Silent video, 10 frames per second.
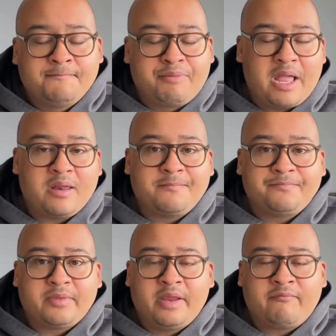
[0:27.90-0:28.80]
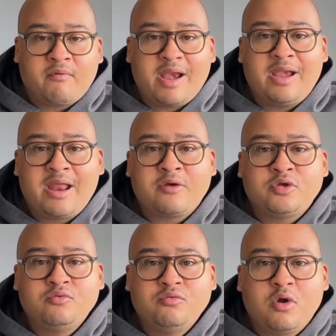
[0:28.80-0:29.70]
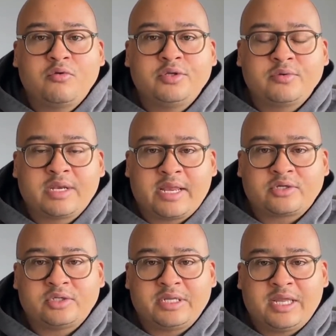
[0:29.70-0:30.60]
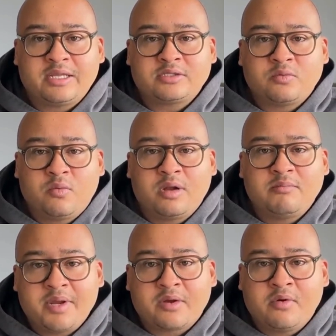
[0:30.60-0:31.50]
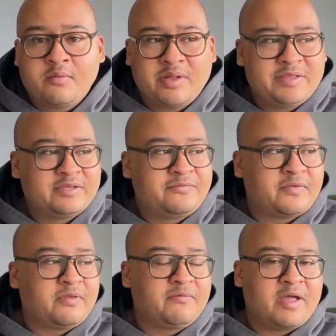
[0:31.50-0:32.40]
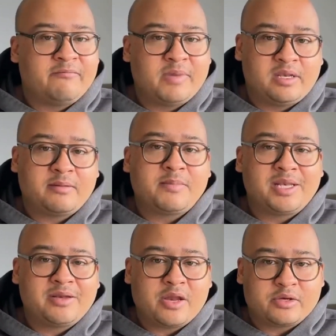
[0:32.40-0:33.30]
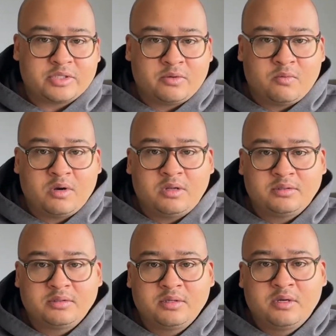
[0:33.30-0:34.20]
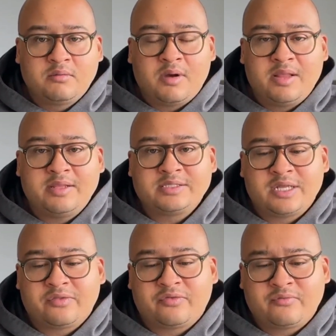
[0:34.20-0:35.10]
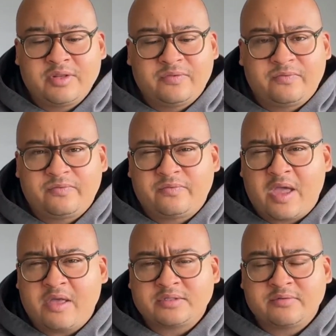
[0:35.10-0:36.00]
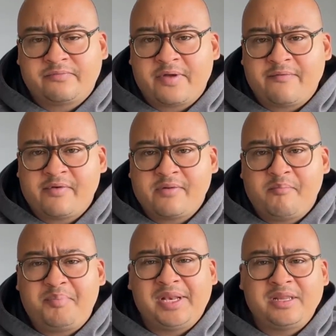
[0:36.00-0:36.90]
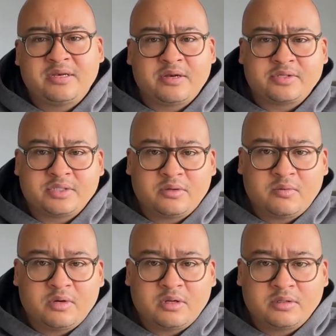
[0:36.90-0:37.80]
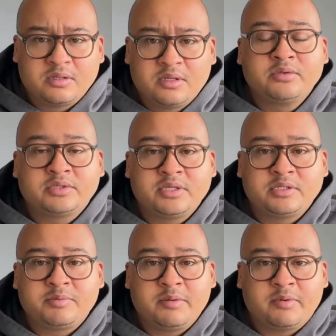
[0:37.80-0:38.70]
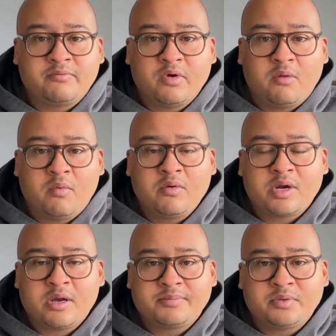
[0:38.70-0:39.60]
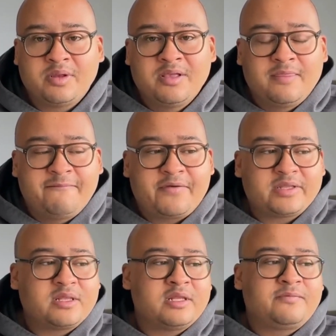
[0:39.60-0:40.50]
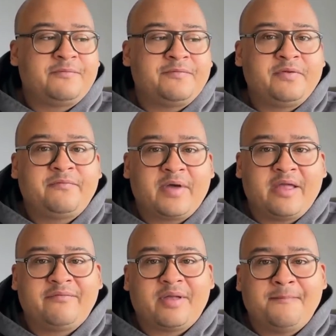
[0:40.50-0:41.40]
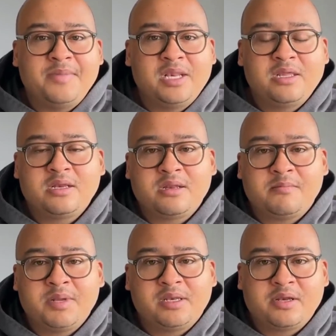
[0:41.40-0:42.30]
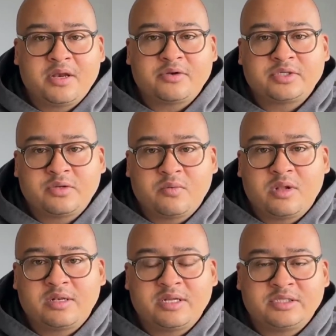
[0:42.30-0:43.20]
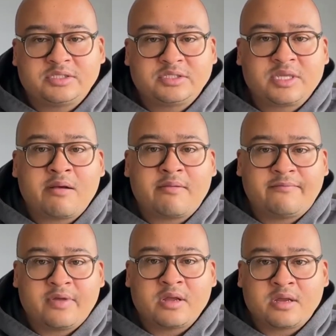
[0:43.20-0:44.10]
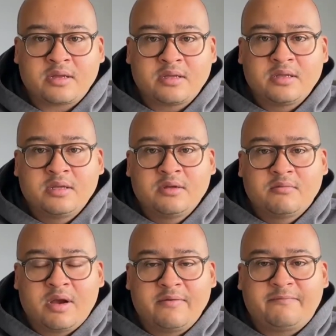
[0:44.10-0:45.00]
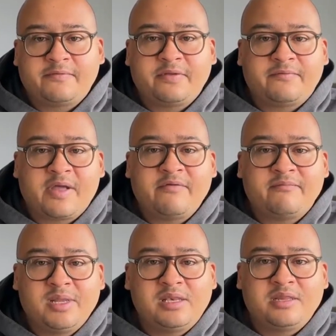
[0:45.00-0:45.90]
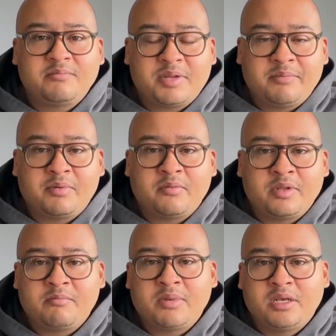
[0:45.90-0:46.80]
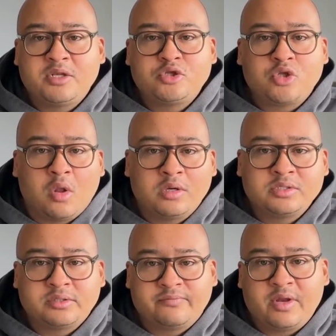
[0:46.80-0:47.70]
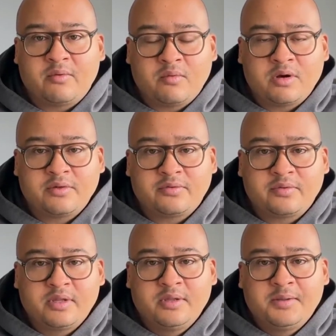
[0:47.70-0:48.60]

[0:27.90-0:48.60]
But if right now you know you can actually get to one Bitcoin when there's 55 million millionaires in the world, right? There's like 3,500 billionaires in the world. Most of these people have not woken up to it. The fact that there's 55 million millionaires in the world is terrifying, right? 55 million people with $1 million of net worth.